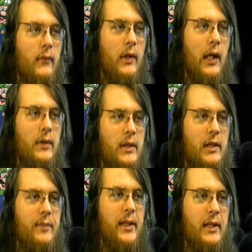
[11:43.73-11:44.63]
I wasn't
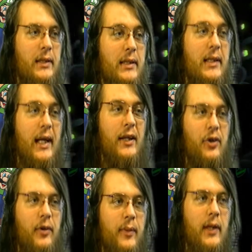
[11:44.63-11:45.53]
expecting to see
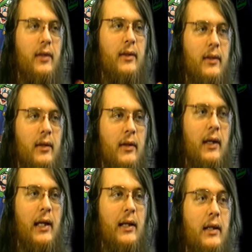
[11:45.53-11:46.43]
Nitrom here,
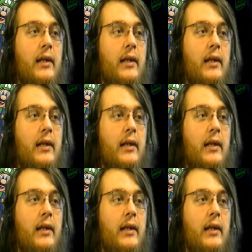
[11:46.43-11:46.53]
and then